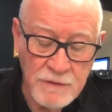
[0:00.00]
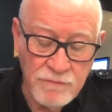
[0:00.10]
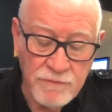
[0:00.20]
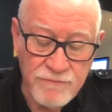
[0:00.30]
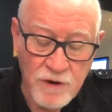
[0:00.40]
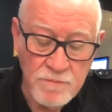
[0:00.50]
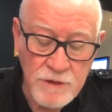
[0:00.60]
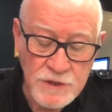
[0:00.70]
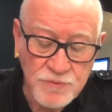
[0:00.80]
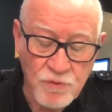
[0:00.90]
For
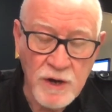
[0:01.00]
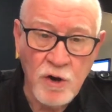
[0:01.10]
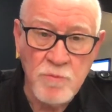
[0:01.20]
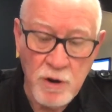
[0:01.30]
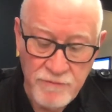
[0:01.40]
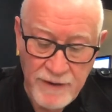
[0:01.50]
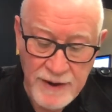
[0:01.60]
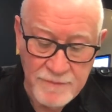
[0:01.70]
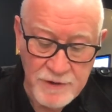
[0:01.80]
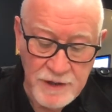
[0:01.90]
from this realm of
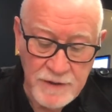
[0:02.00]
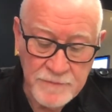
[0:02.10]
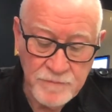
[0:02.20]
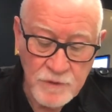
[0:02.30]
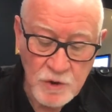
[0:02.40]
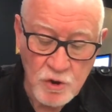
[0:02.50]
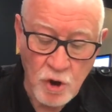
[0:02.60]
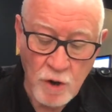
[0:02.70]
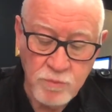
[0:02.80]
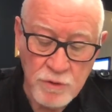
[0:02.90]
harmony,
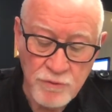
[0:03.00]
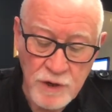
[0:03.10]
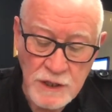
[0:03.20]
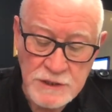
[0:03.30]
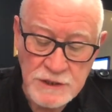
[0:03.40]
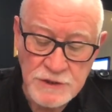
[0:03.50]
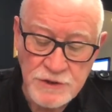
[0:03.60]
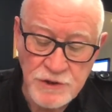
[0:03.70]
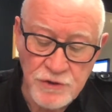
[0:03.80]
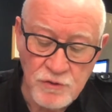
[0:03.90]
God will release his
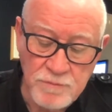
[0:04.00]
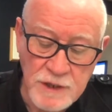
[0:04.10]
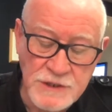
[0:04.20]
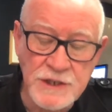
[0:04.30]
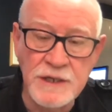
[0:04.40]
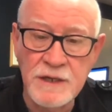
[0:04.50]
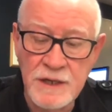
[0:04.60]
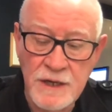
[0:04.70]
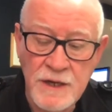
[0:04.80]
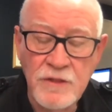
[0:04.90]
eternal blessing,
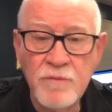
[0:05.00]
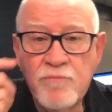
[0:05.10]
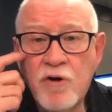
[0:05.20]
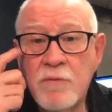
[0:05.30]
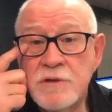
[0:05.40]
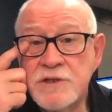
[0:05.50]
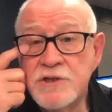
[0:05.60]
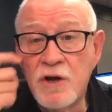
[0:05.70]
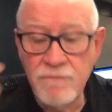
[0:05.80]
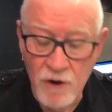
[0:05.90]
the
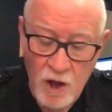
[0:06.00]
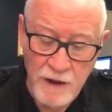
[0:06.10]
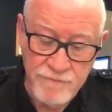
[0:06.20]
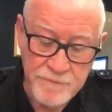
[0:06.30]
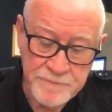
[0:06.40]
promise of life